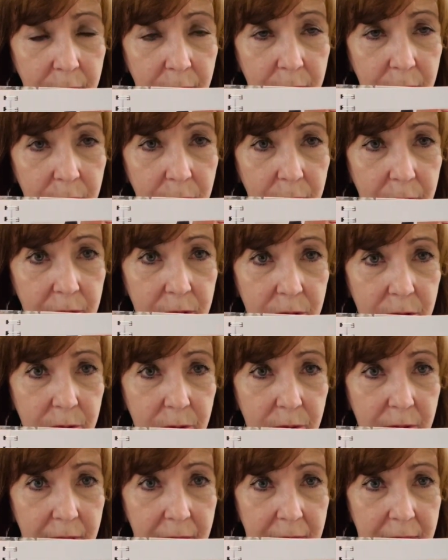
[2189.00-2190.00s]
you can do
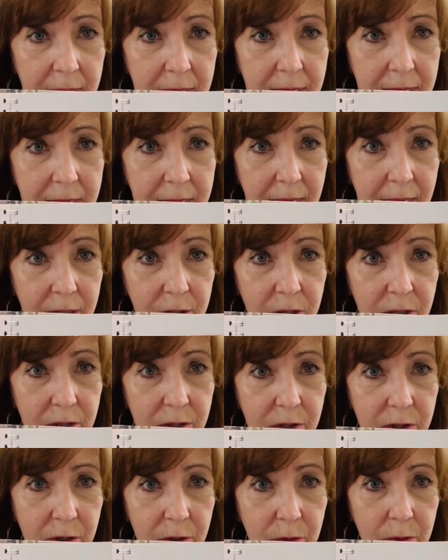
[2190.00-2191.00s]
this and just
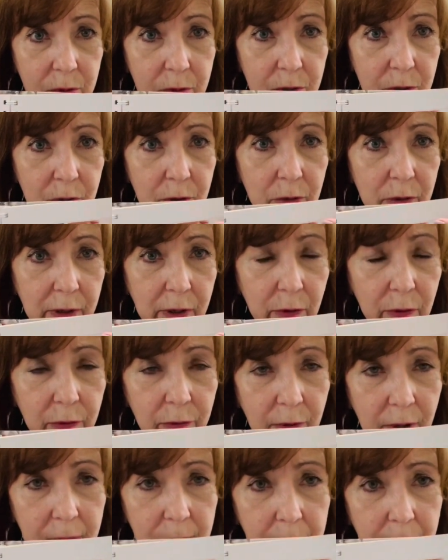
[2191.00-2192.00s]
do two little
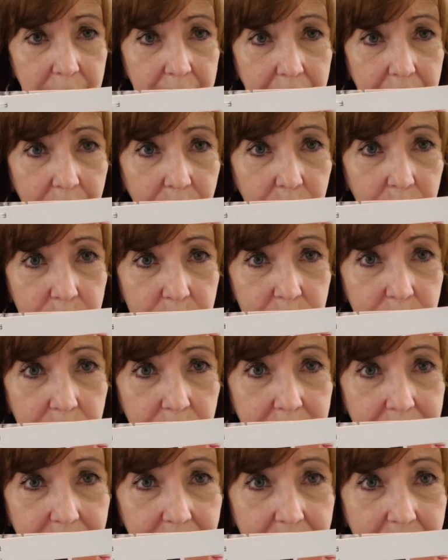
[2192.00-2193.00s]
front panels. You don't
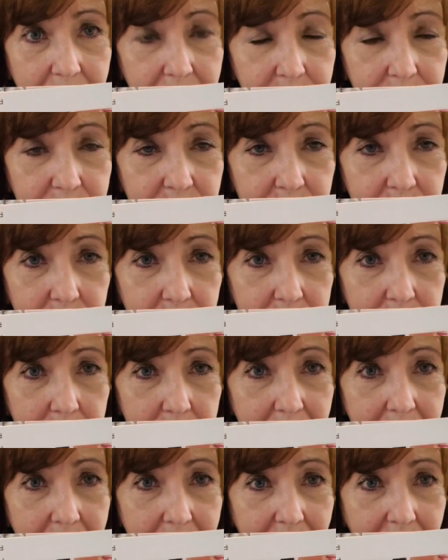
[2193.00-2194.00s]
even have to do the
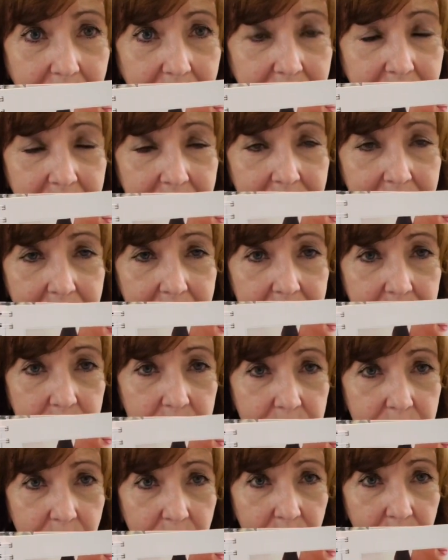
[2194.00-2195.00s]
back.
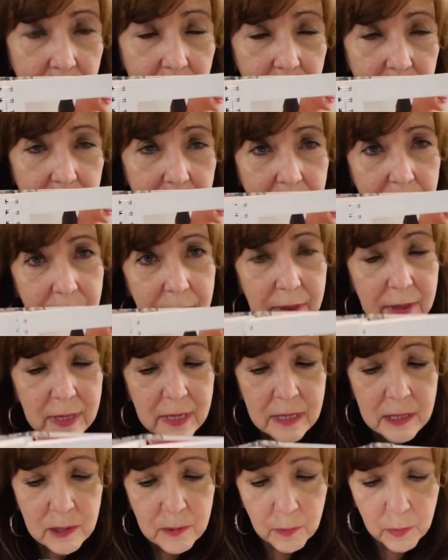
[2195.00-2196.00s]
So
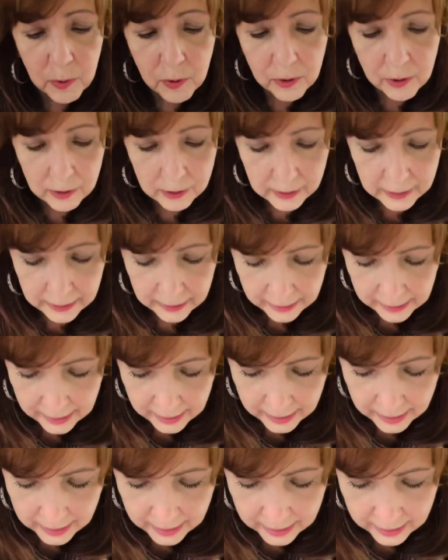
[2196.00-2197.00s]
this book
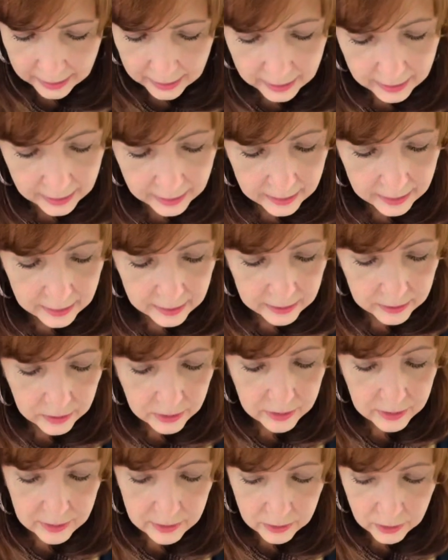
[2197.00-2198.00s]

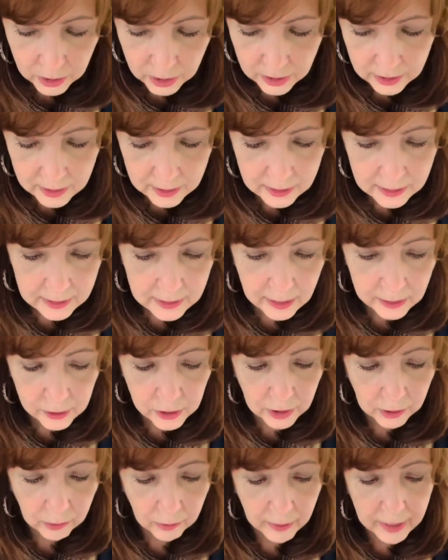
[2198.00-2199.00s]
is just such a
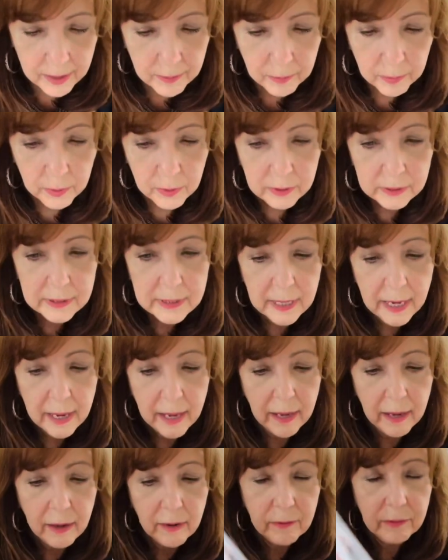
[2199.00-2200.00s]
great book to
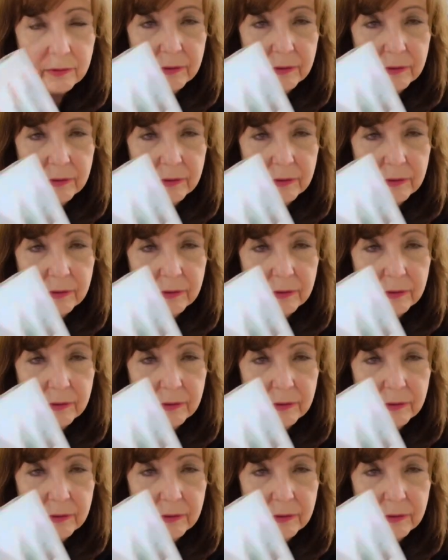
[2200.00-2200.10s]
have.